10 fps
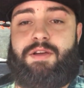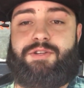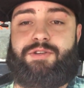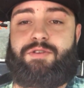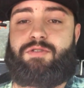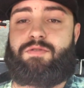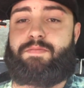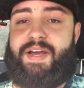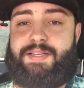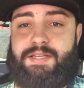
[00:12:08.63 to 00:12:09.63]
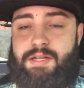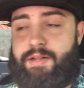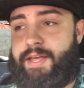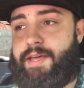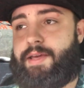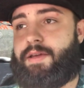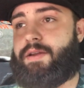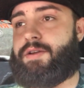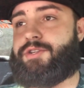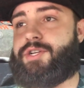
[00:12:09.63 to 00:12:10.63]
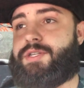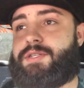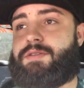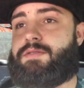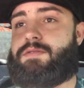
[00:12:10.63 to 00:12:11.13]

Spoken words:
to basically just